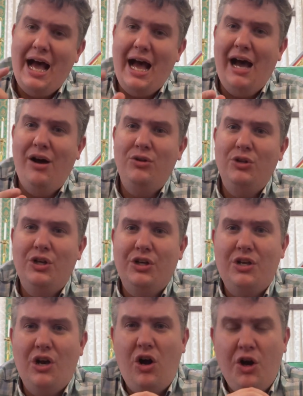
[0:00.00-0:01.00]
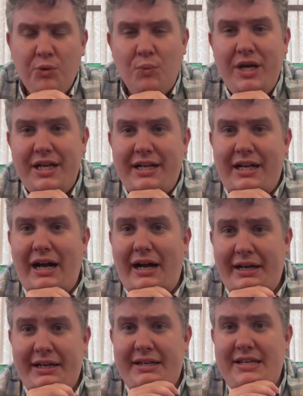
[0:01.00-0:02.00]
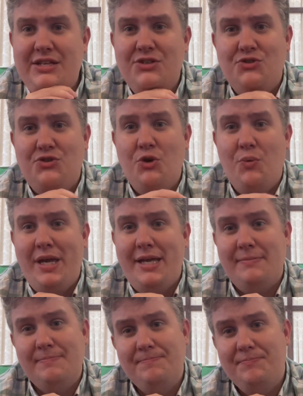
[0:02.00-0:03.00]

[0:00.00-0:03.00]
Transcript: outlook on what God is doing.